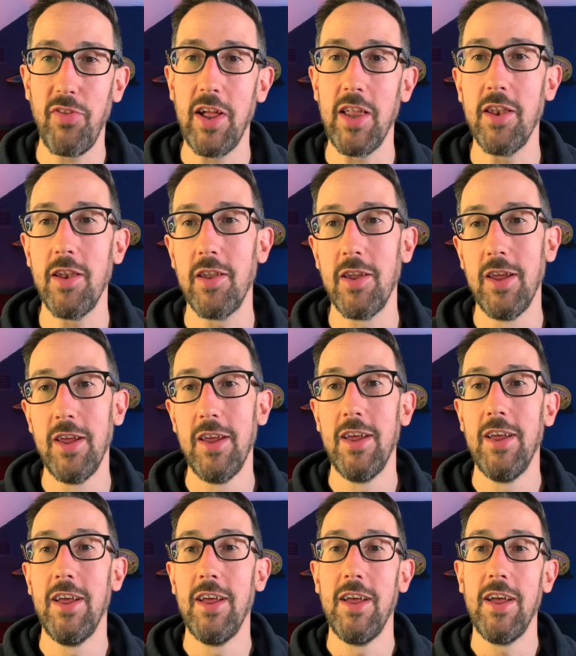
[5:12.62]
land.
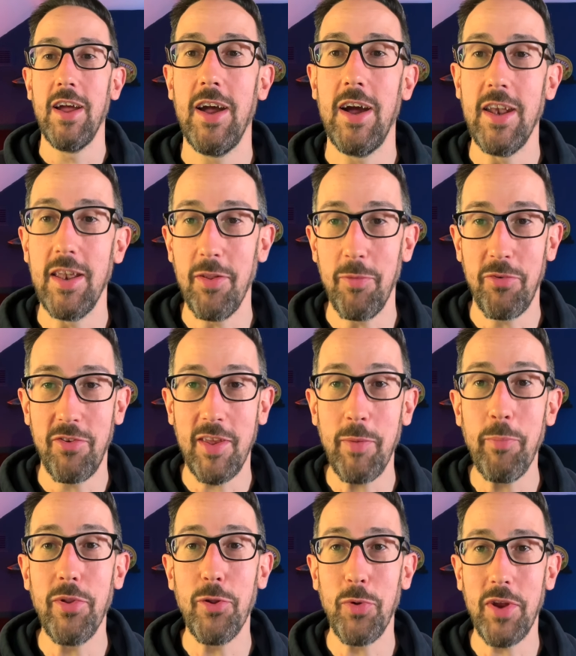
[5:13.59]
And the
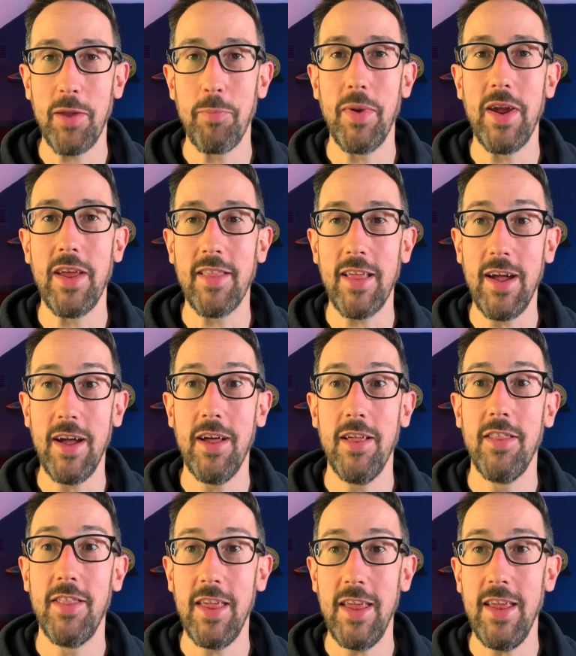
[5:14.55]
simpler we can make that,
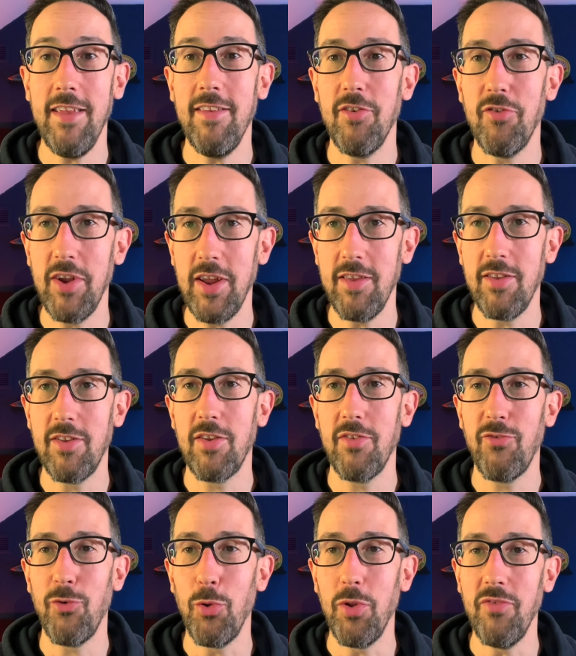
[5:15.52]
the easier it is
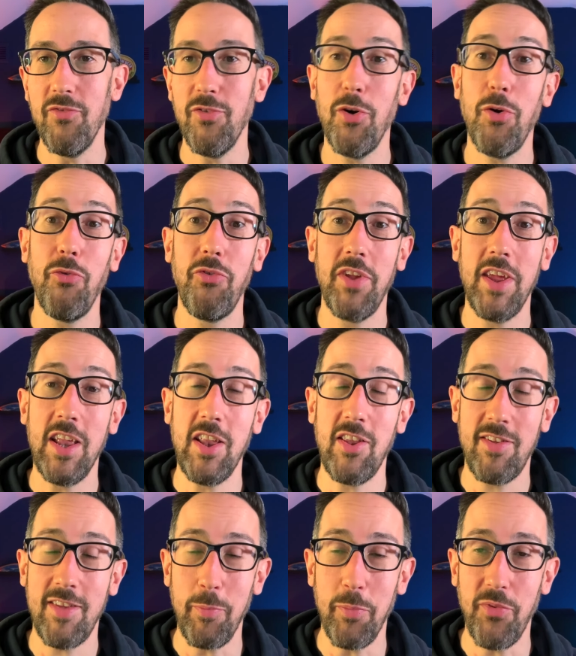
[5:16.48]
for all involved. It
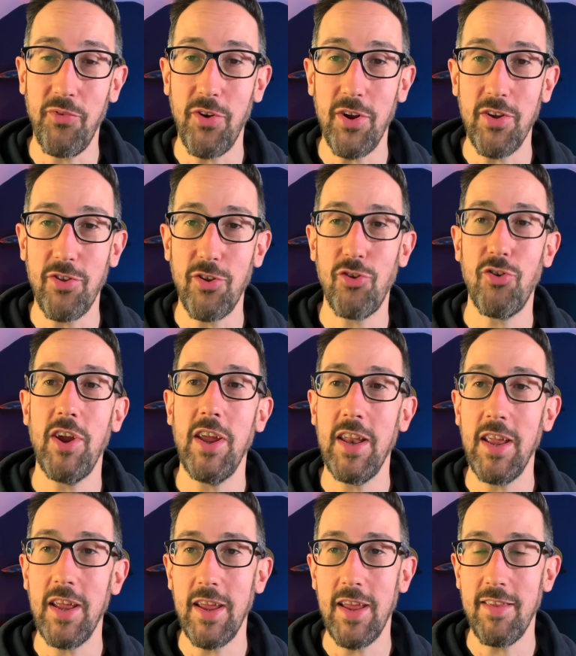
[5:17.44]
simplifies the
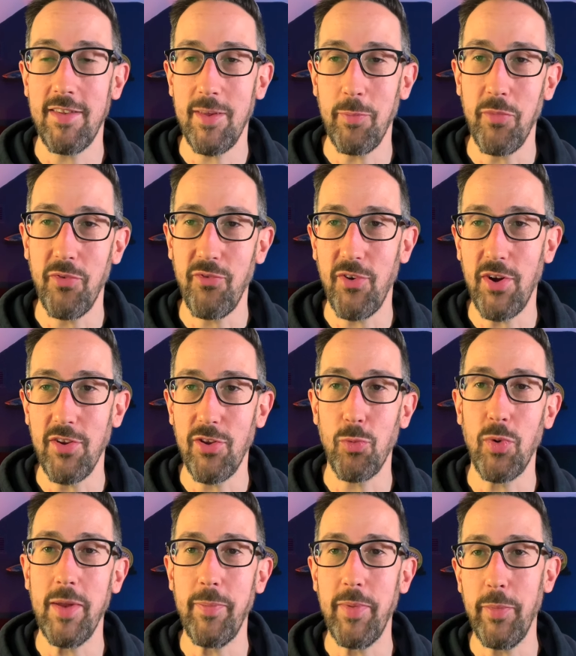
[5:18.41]
training, it simplifies the
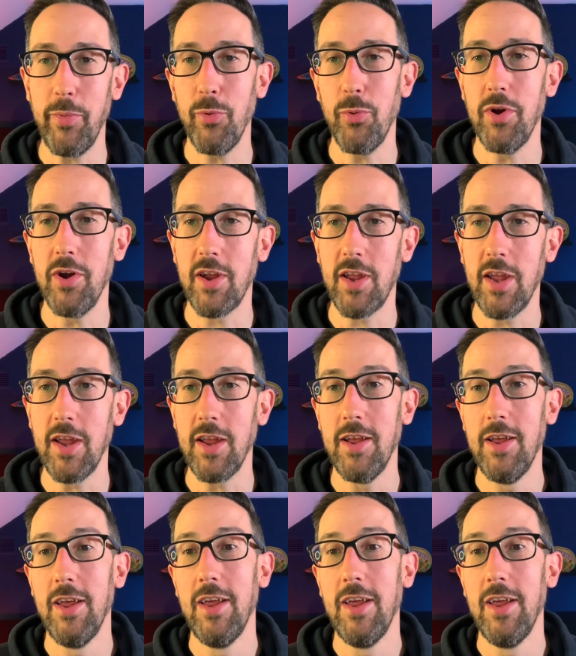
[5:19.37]
way people are working.